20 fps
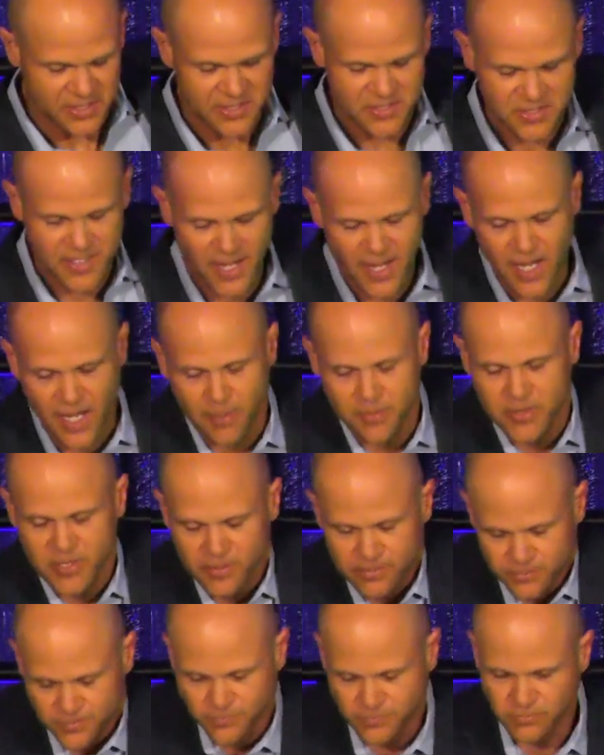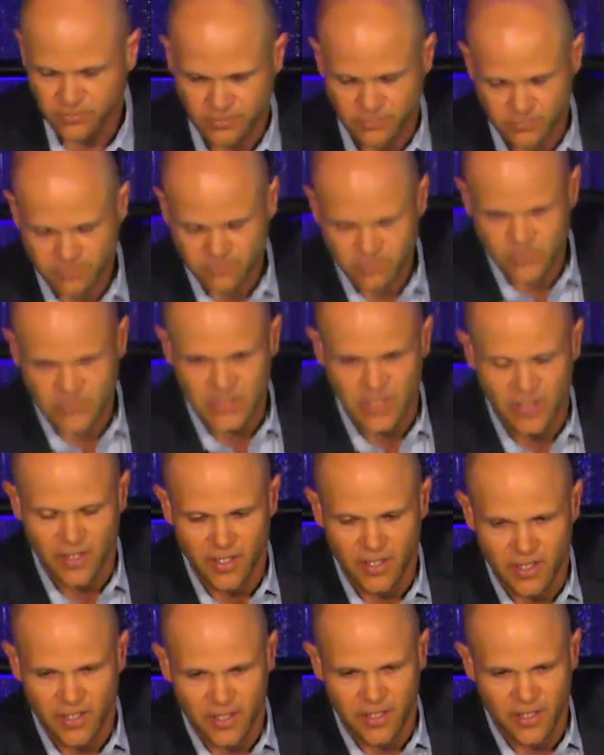stopped.
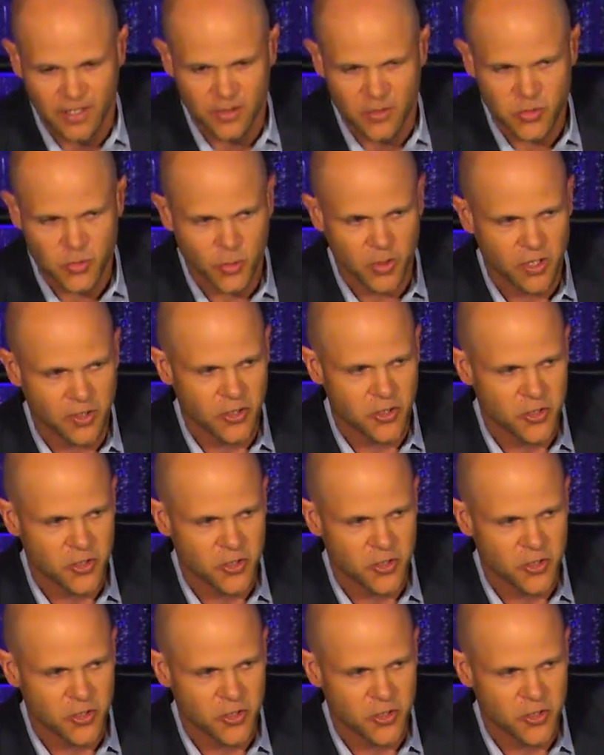It was one of